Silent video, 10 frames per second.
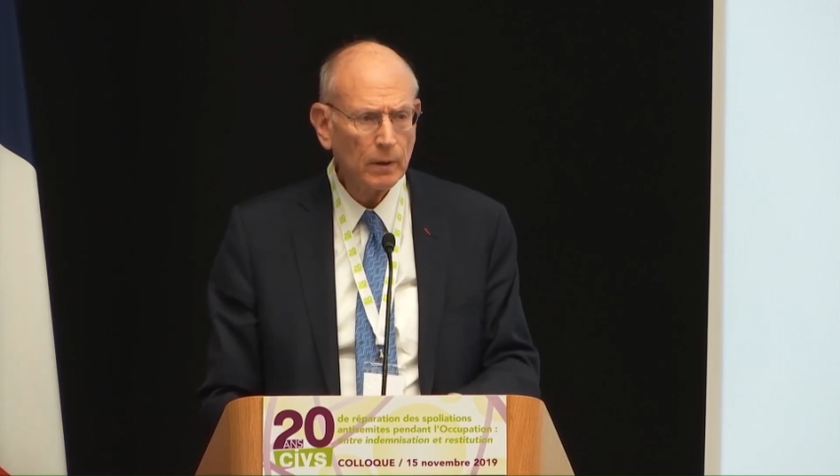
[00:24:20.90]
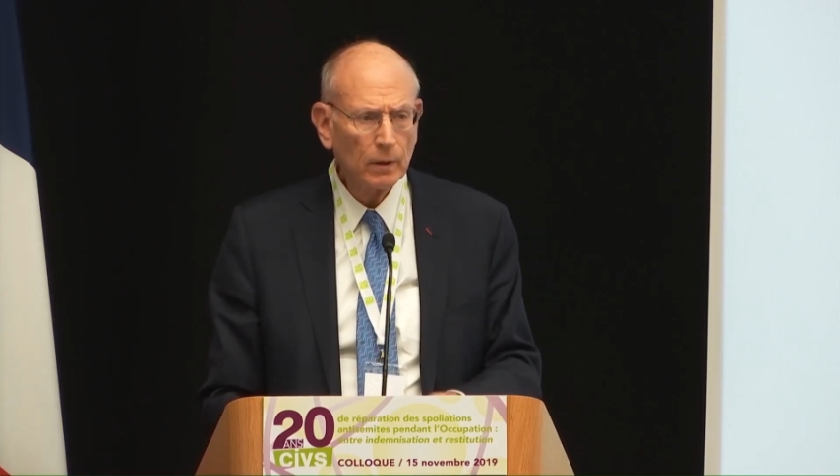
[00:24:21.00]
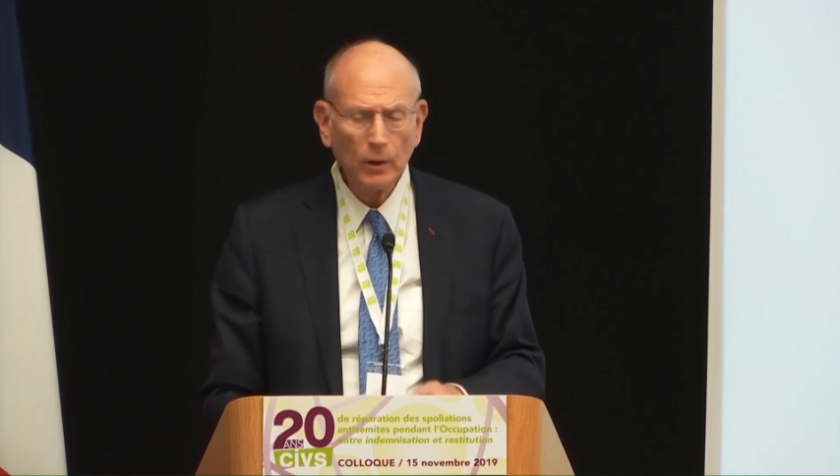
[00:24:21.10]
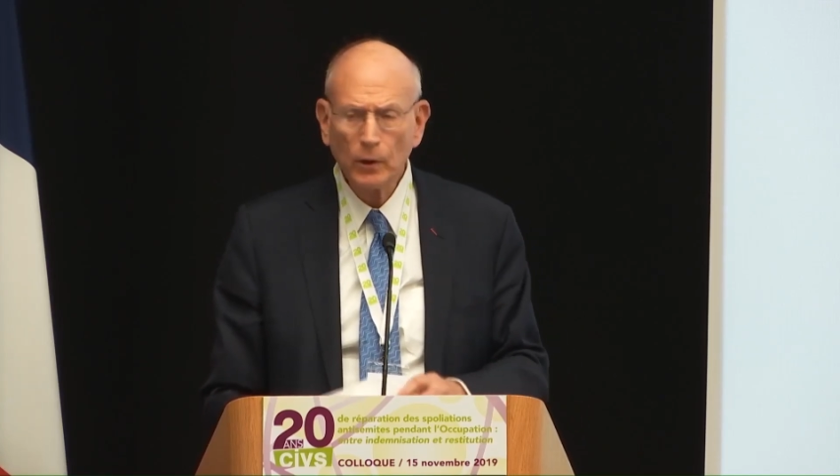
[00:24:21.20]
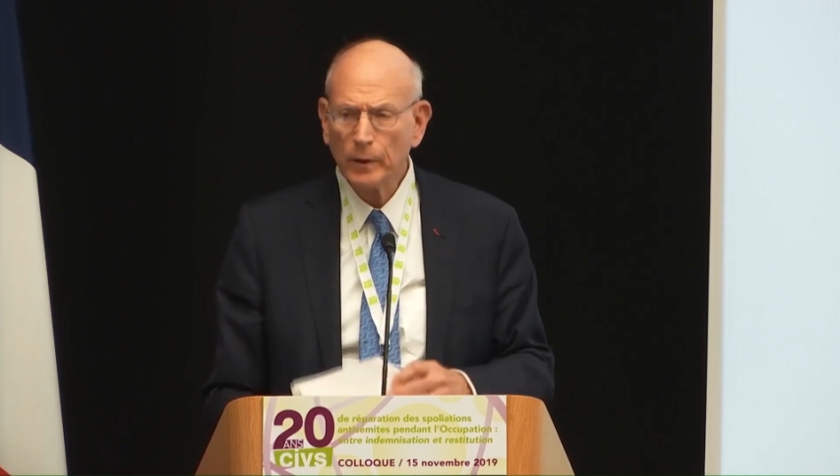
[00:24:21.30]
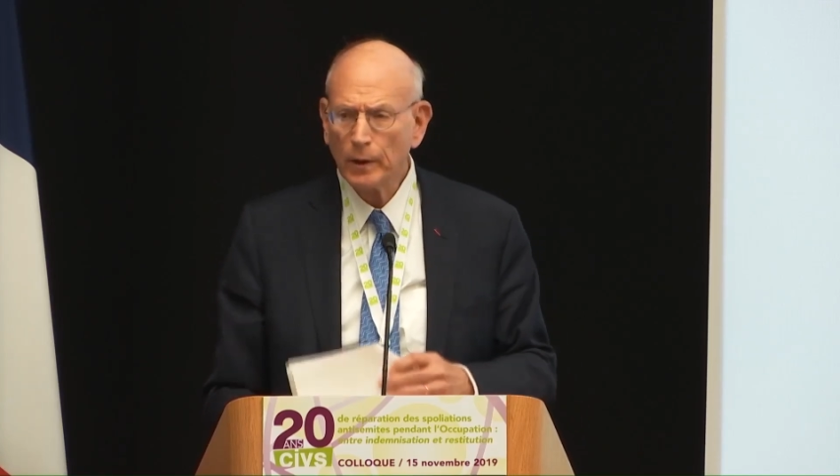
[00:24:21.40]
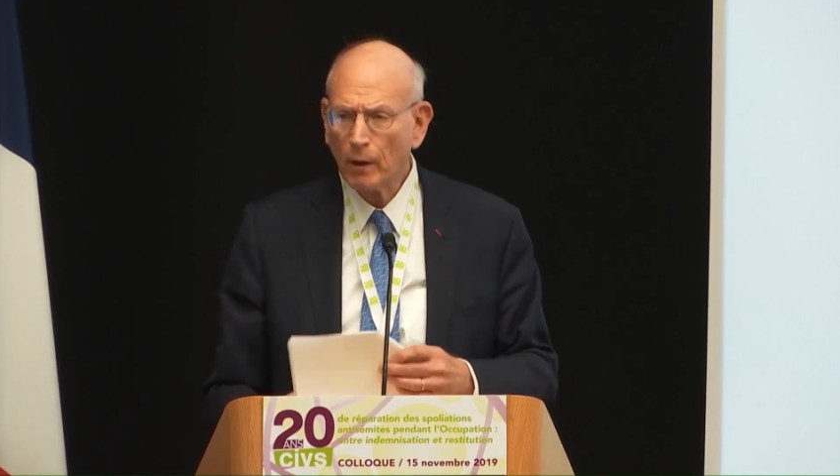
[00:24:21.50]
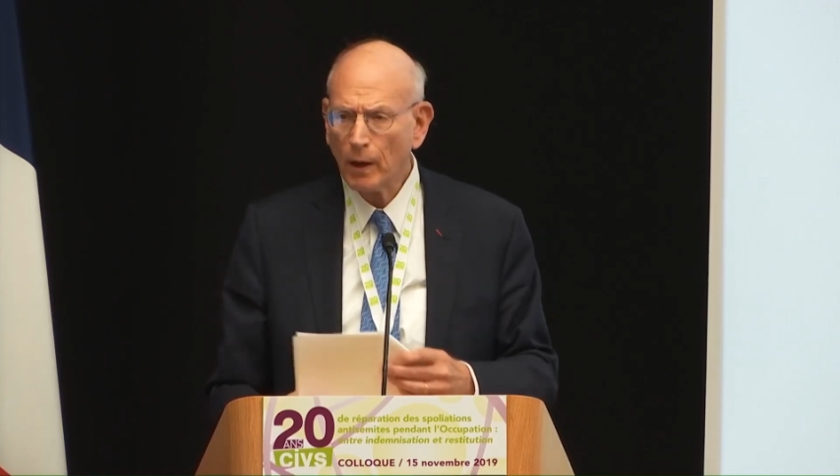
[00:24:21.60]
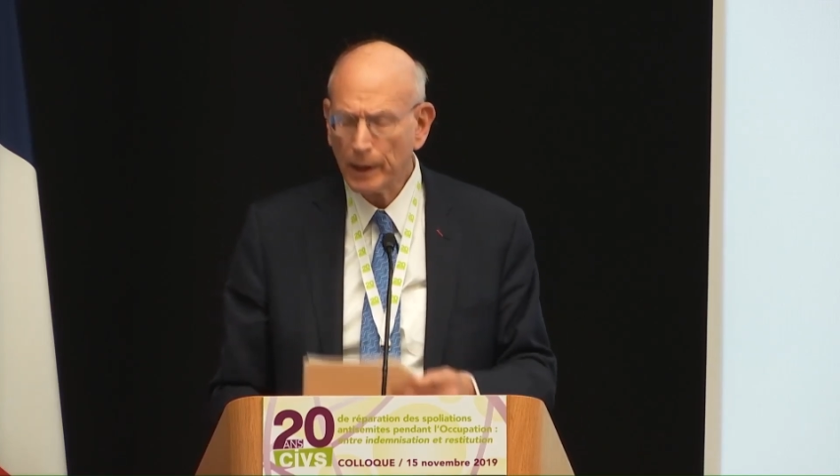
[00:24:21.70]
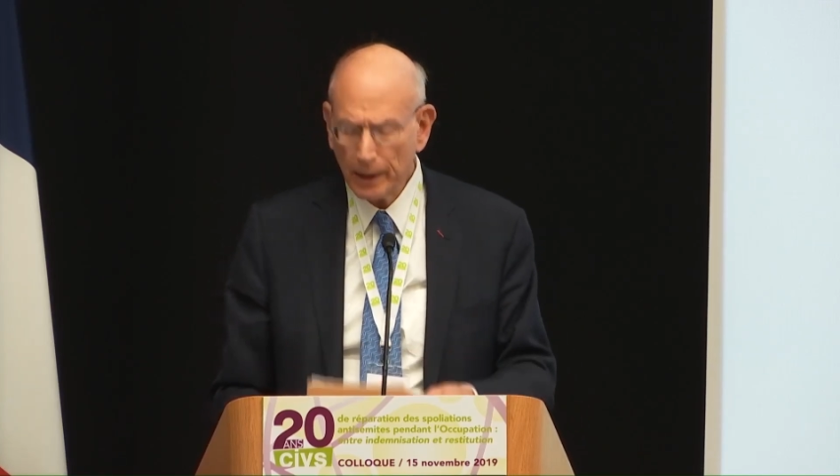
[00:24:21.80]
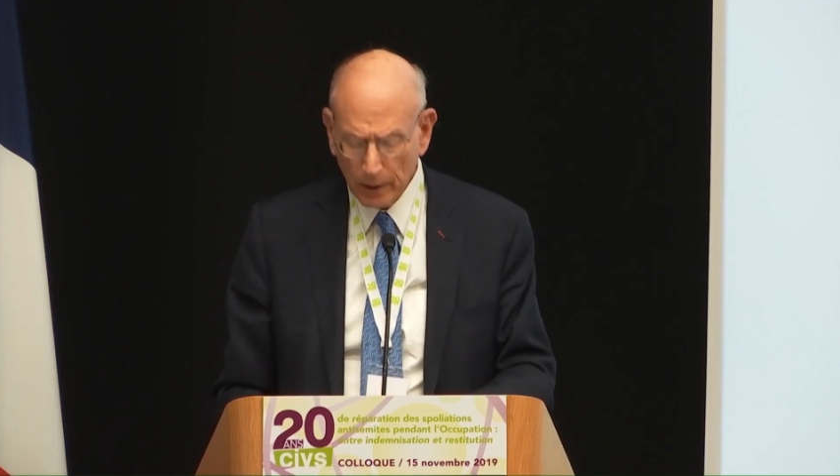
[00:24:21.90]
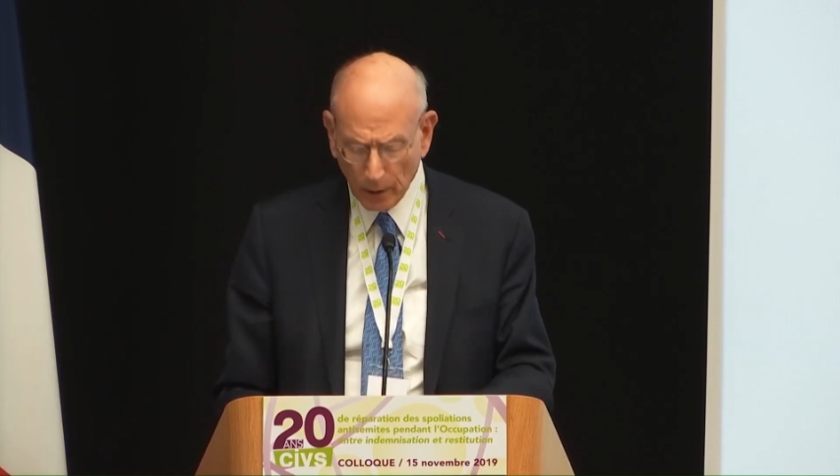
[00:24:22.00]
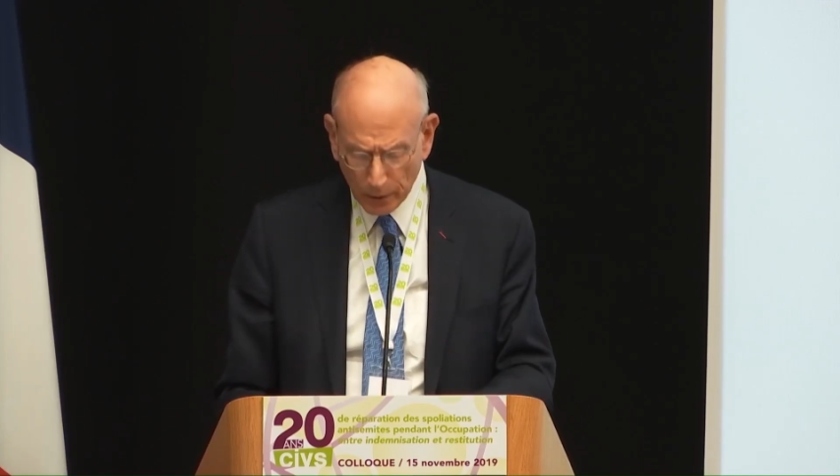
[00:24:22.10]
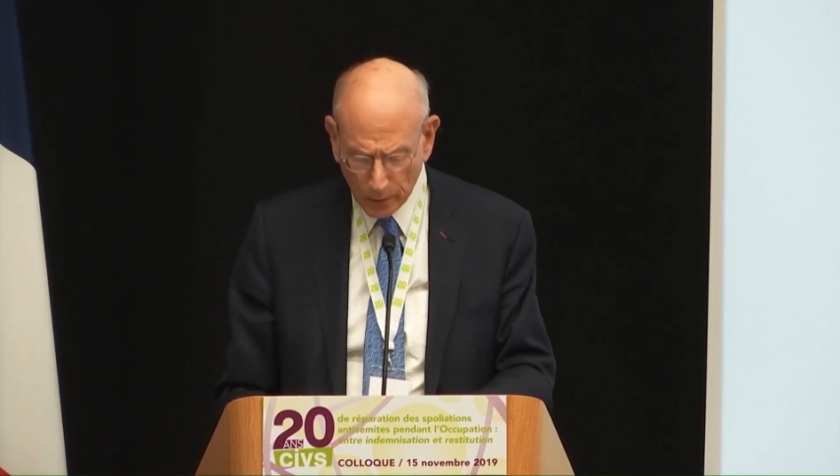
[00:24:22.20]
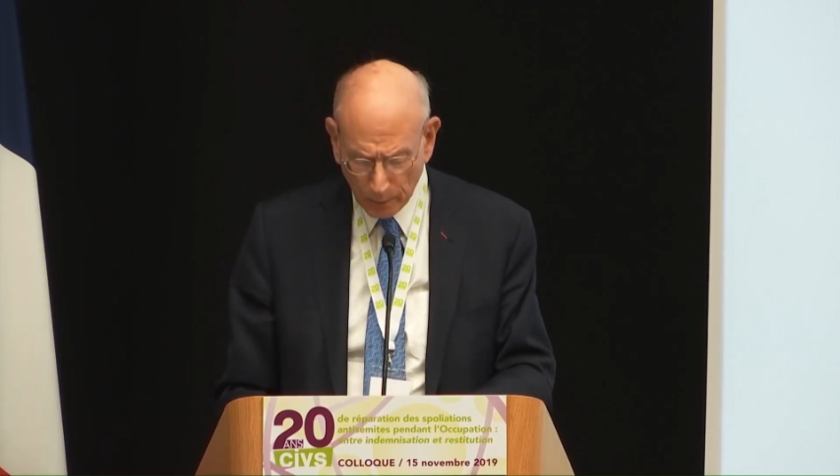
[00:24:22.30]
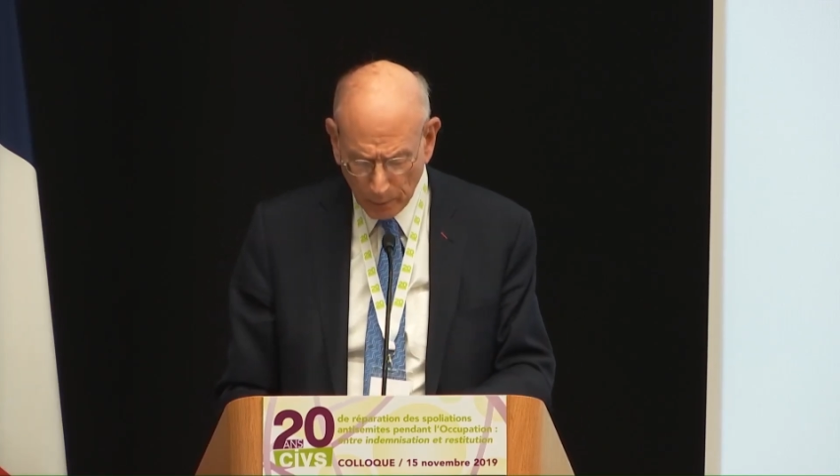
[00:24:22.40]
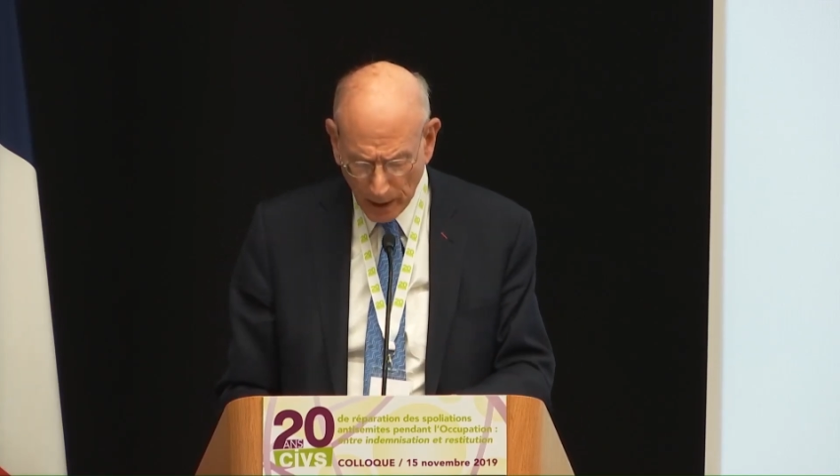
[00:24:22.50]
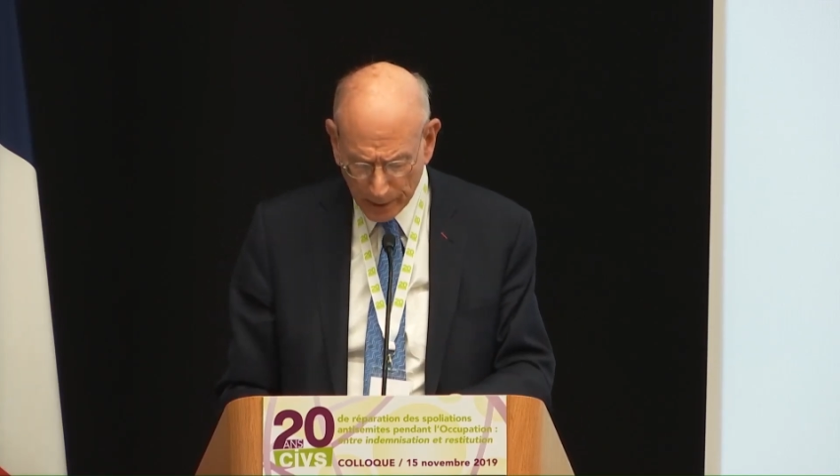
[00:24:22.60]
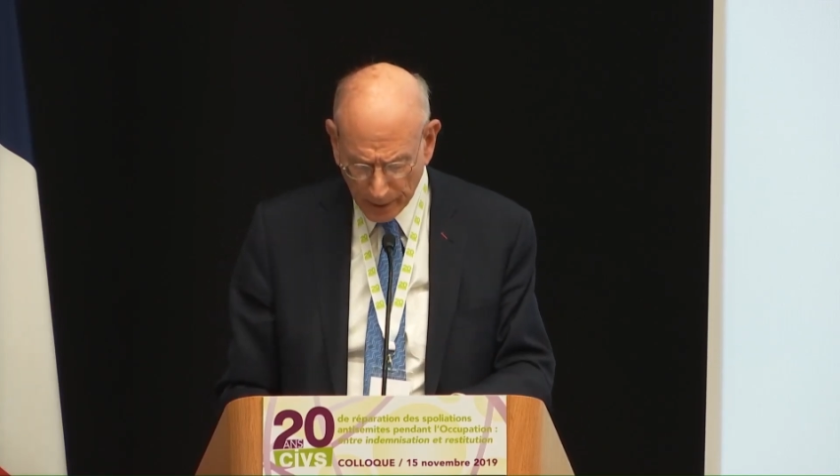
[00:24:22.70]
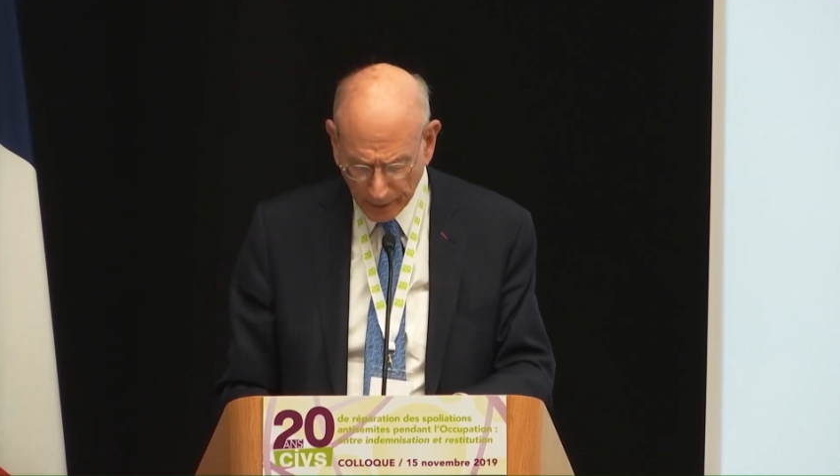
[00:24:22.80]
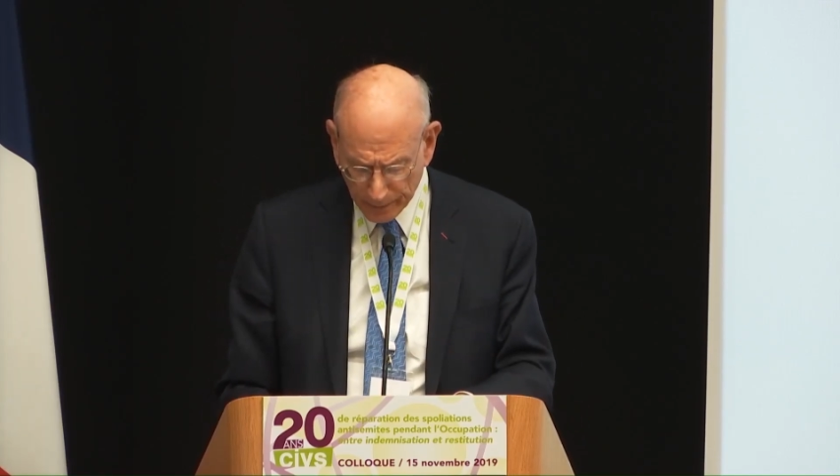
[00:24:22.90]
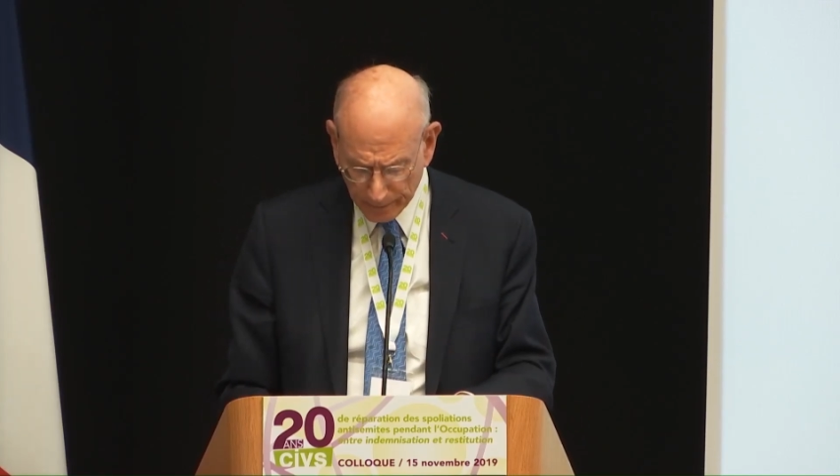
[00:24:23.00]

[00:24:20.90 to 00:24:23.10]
looted art and cultural projects.